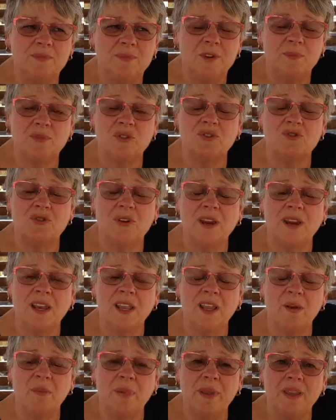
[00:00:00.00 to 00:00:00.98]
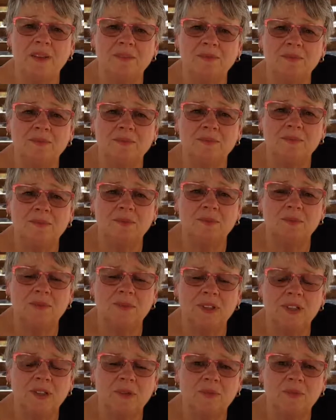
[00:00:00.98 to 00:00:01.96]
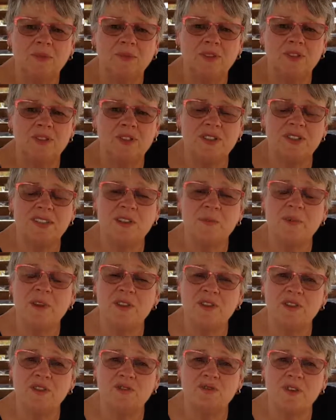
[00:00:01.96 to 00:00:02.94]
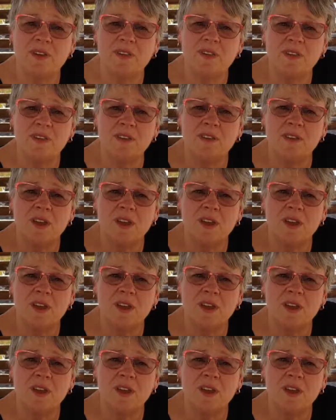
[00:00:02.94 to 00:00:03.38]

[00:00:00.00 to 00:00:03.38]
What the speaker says: I'm struggling a bit. Just give me the strength.